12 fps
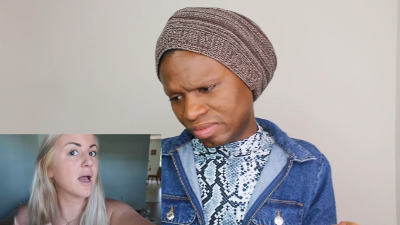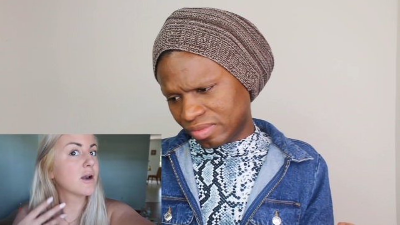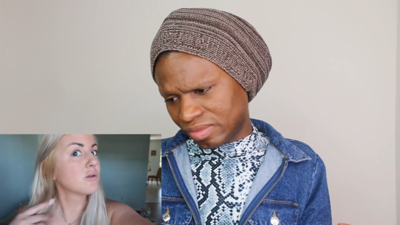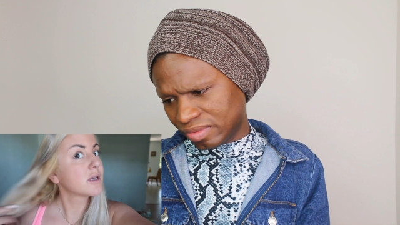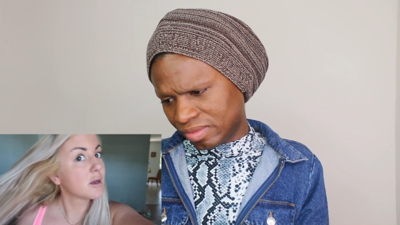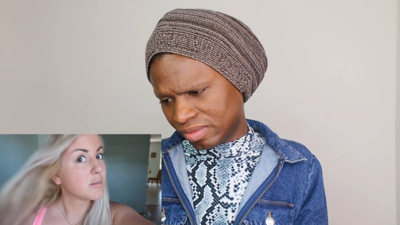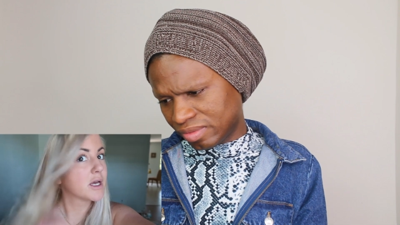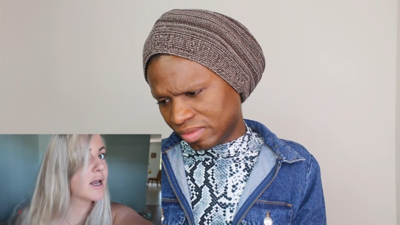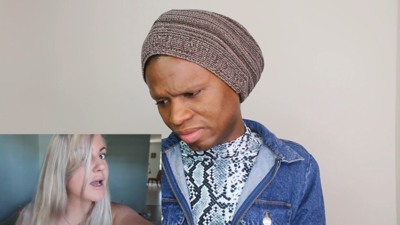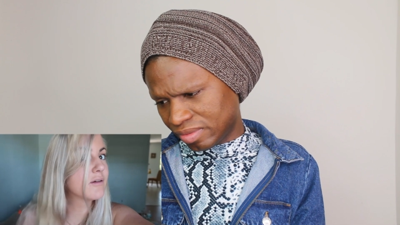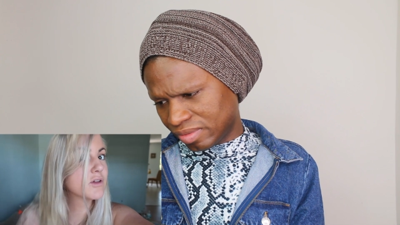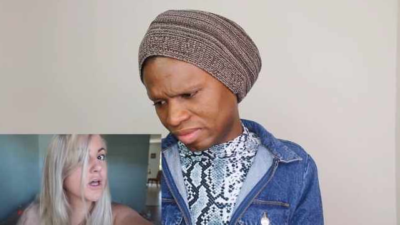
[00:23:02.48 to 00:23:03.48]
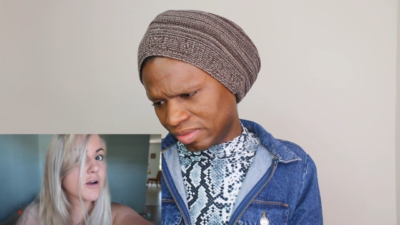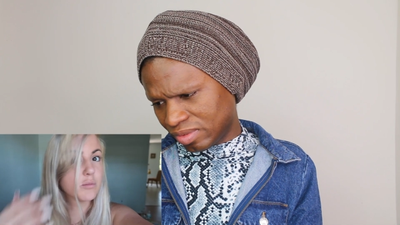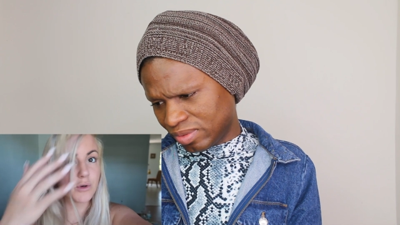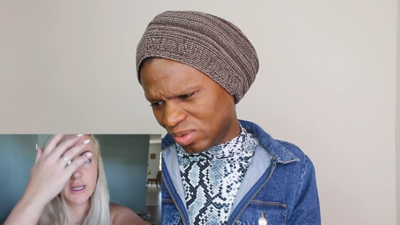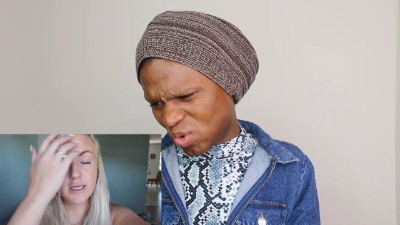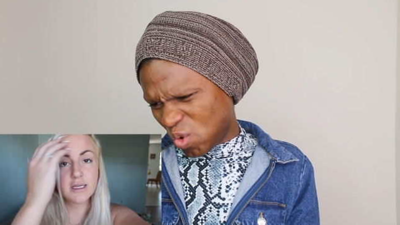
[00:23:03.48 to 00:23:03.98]
Speaker 1: I don't think I'm gonna have a lot of
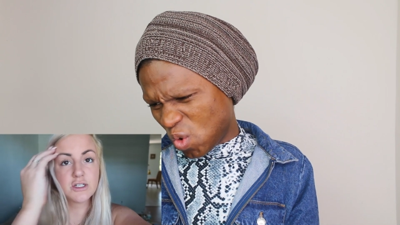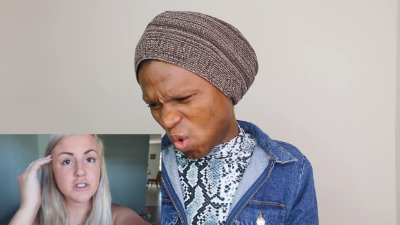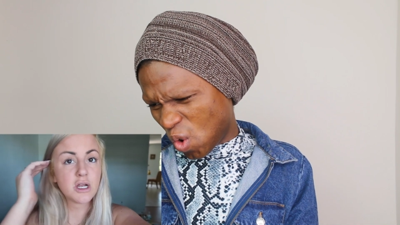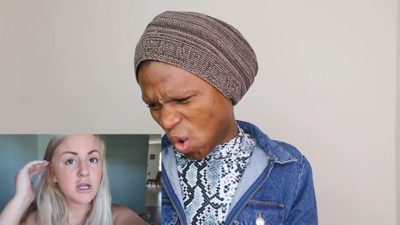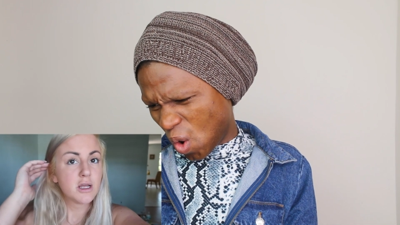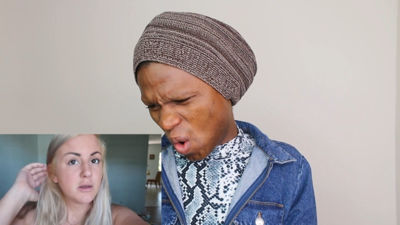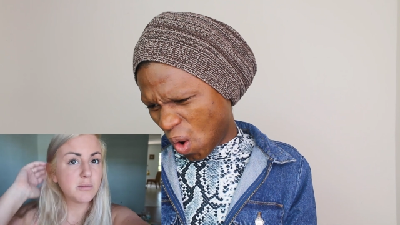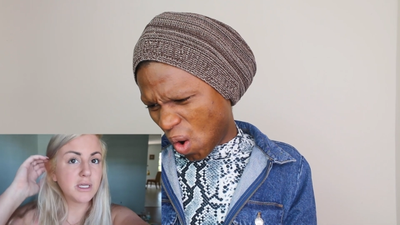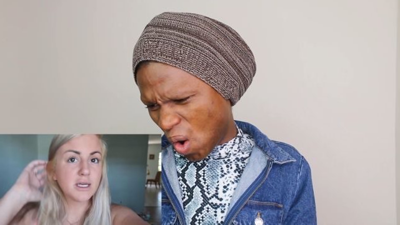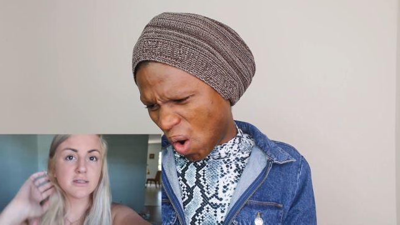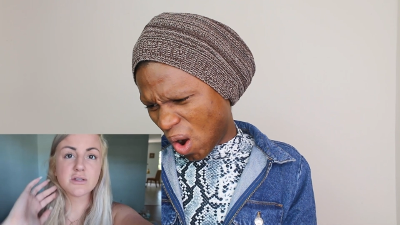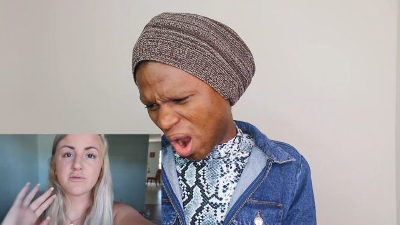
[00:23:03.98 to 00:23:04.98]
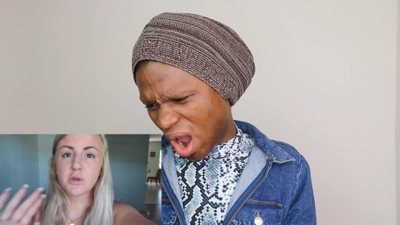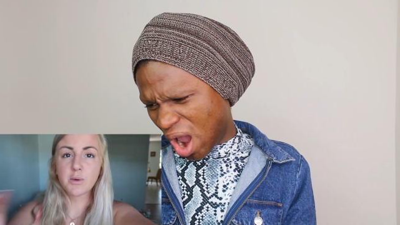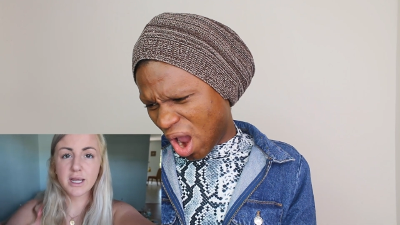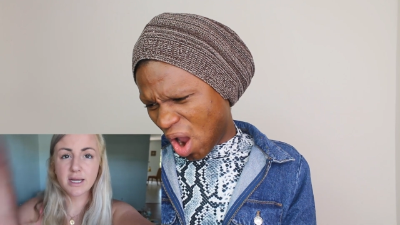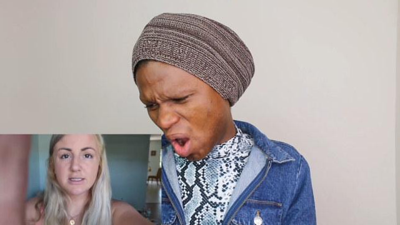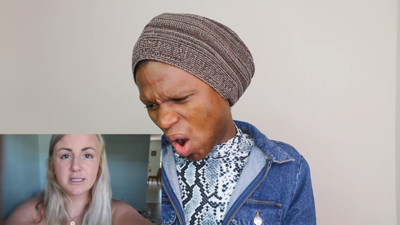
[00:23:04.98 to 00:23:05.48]
breakage because of the way
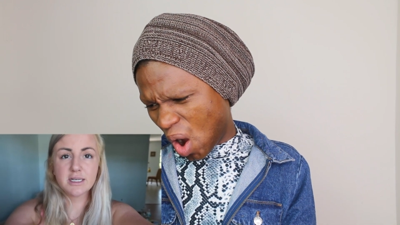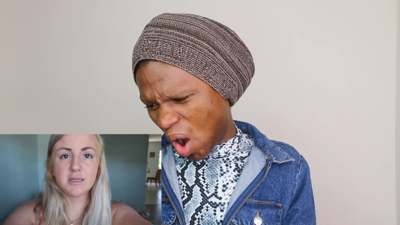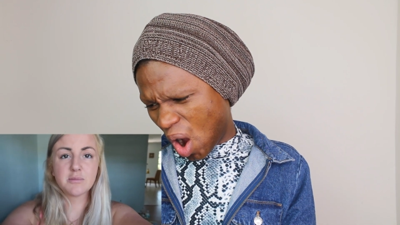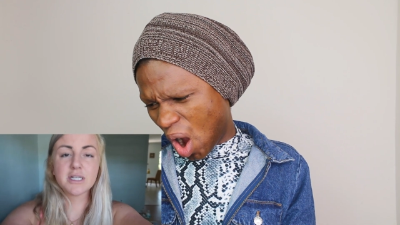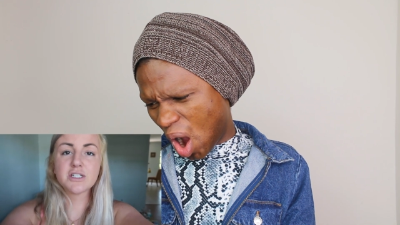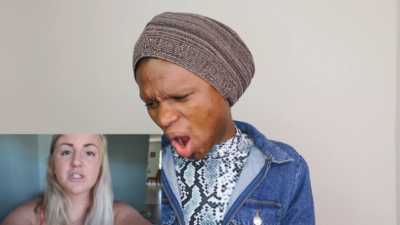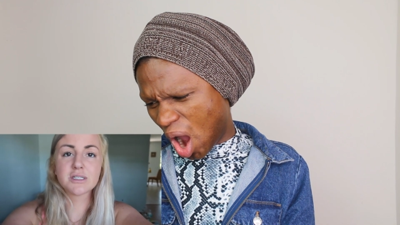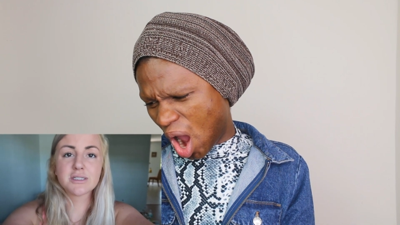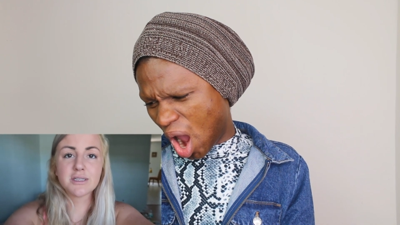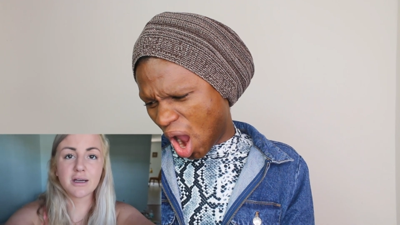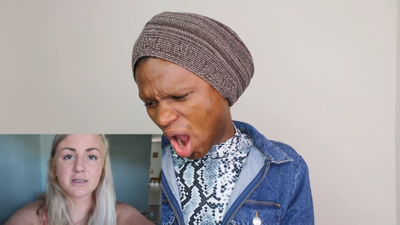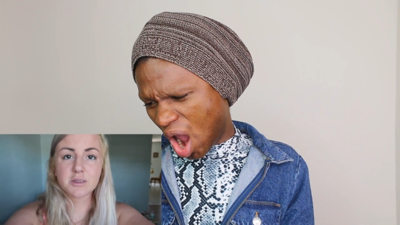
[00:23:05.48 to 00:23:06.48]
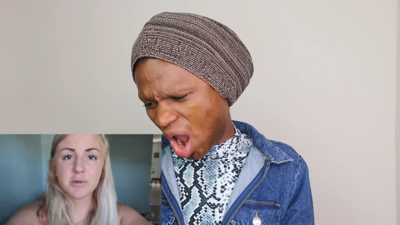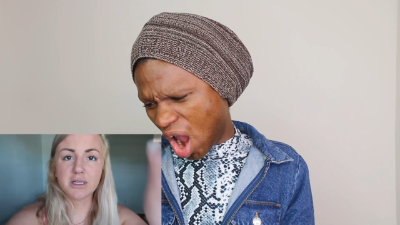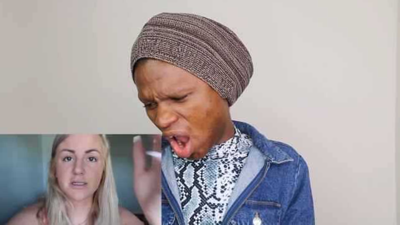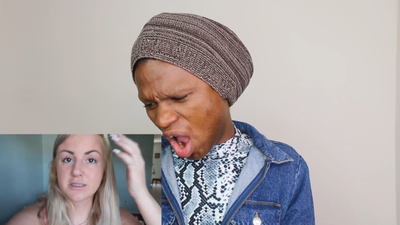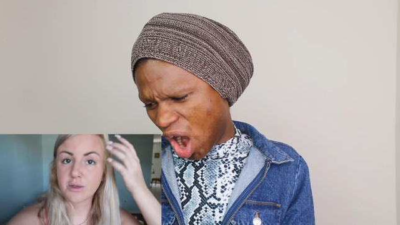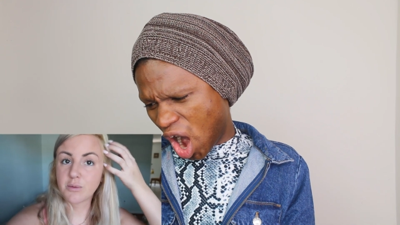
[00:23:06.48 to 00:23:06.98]
I did it. But it just sucks
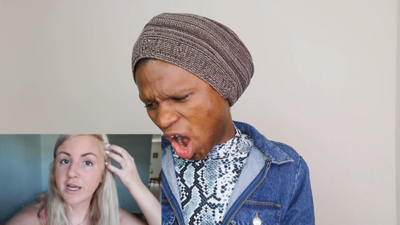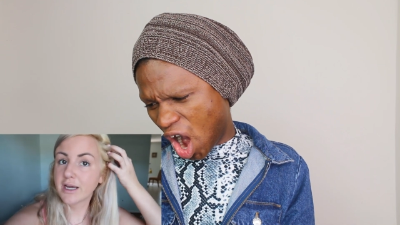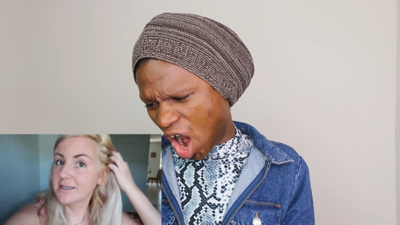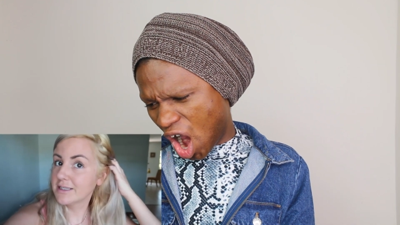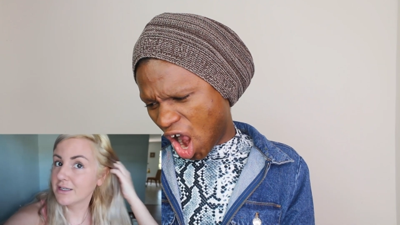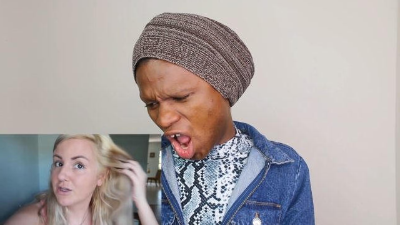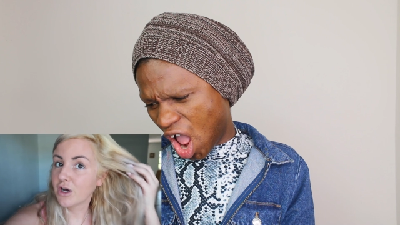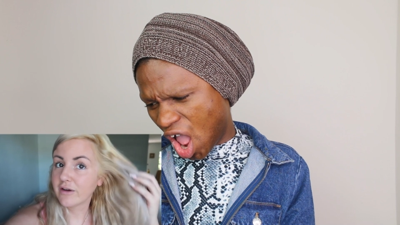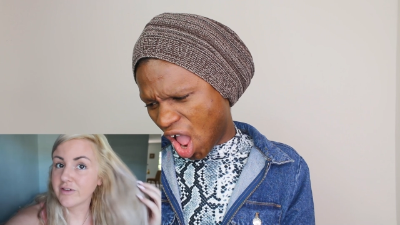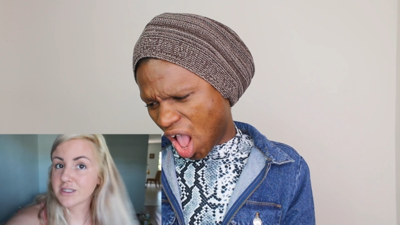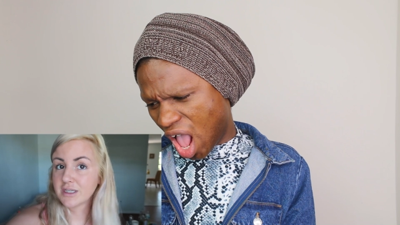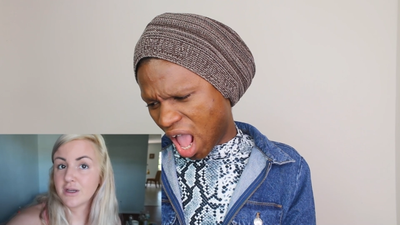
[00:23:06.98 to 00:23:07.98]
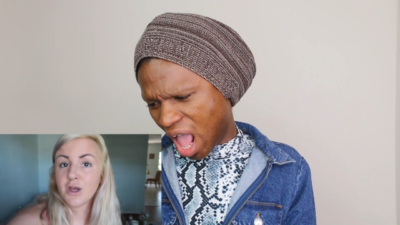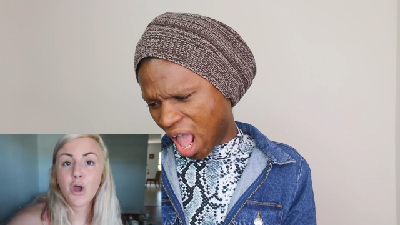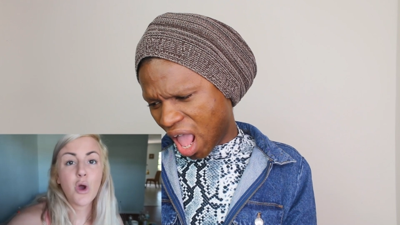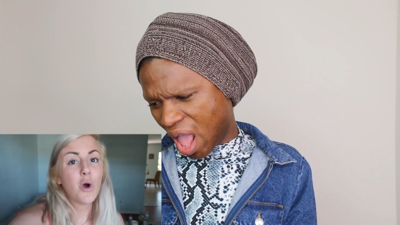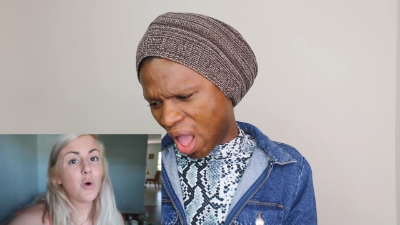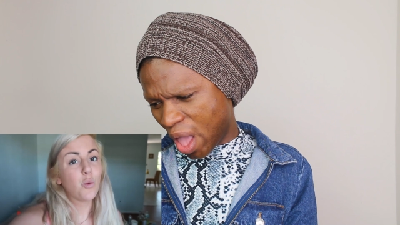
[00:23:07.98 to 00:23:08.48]
because the way I did it obviously
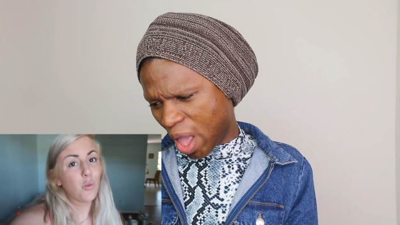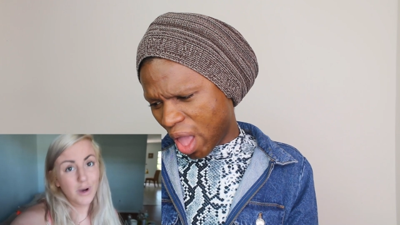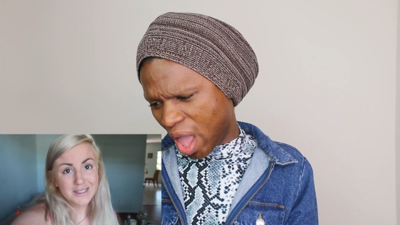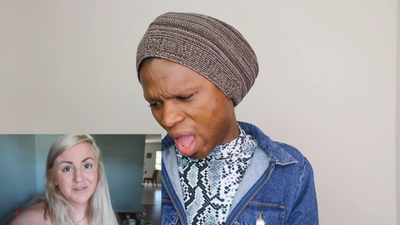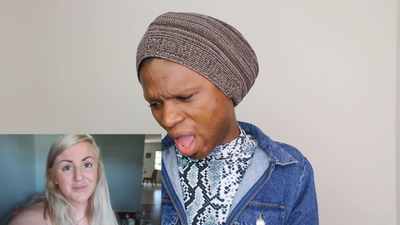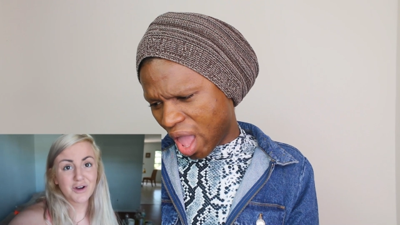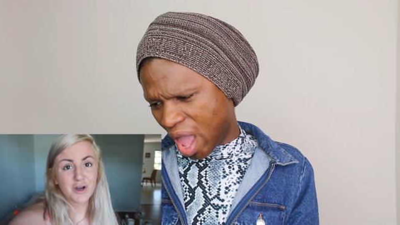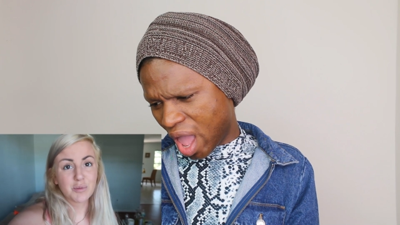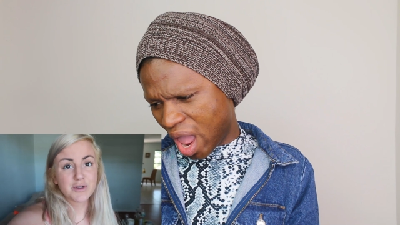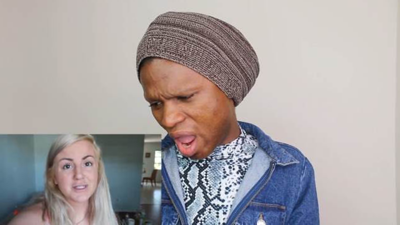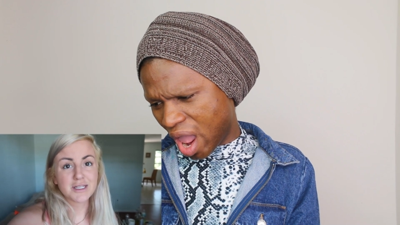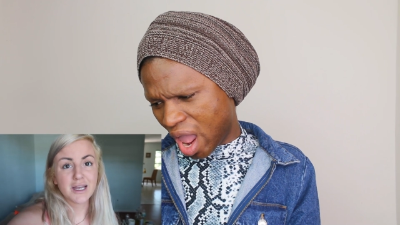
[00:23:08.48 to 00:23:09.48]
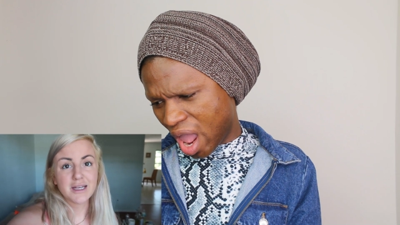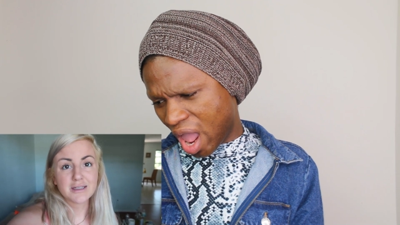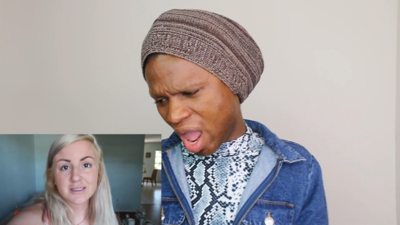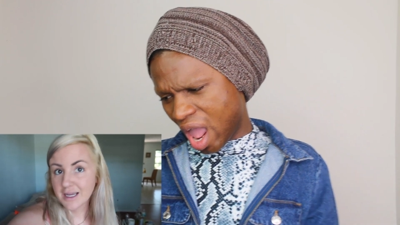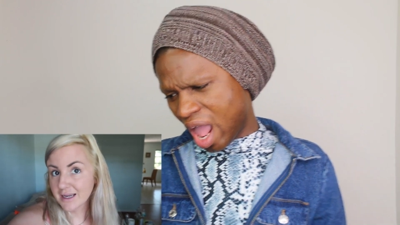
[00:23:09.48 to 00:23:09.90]
wasn't very precise